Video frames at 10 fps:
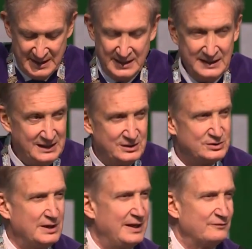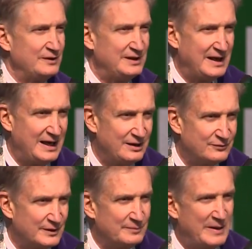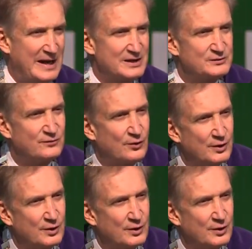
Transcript: each and every day for the past 4